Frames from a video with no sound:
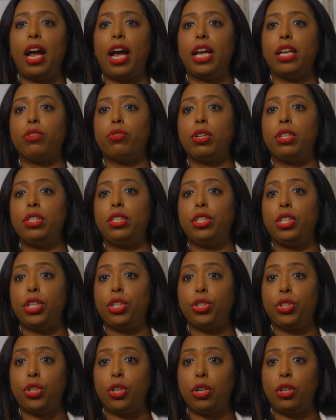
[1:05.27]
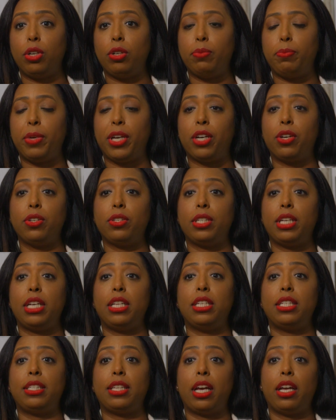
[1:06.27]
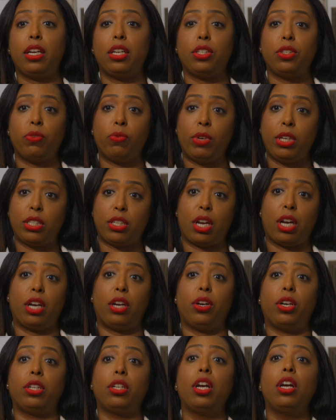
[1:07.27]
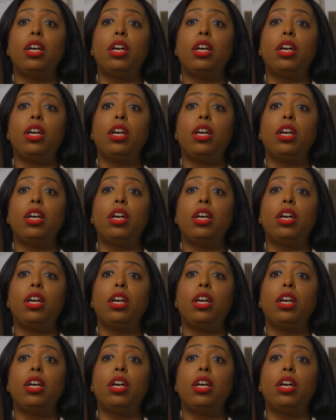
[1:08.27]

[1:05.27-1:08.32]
I transitioned because they decided to retire